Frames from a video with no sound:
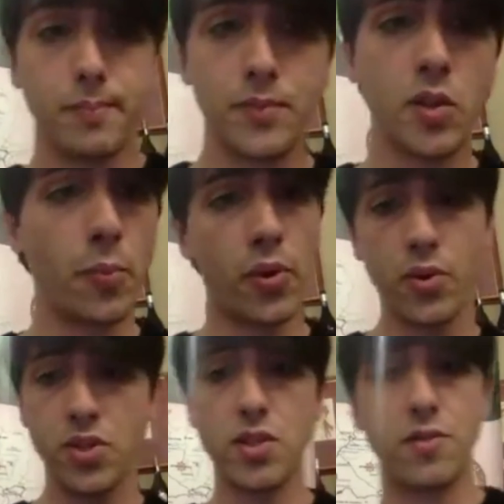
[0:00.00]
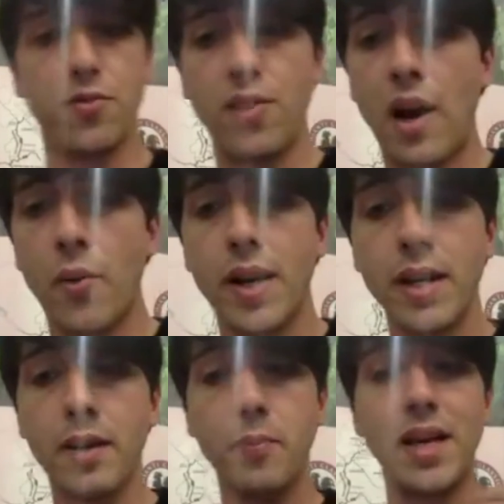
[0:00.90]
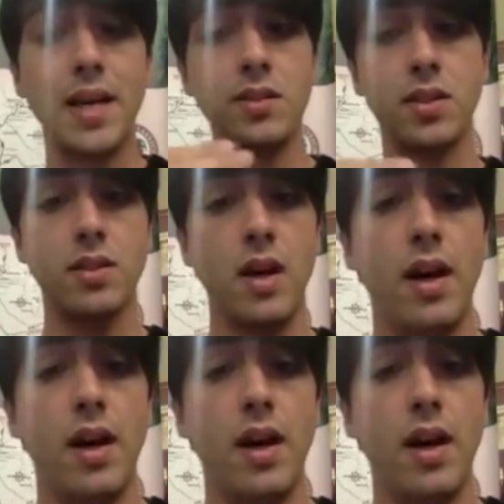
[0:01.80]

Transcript: the process of flowering begins